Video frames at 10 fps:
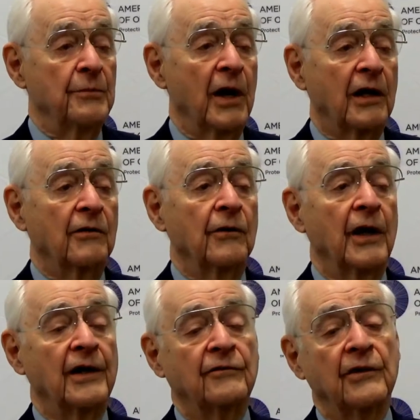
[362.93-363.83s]

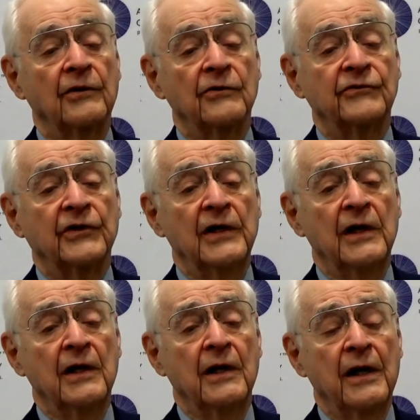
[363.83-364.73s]
microelectrodes,
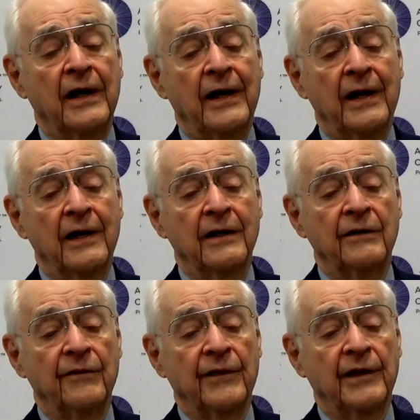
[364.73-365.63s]

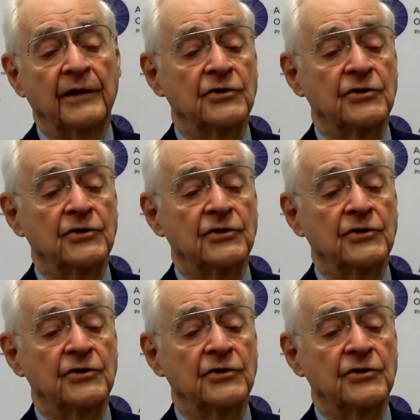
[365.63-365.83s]
and the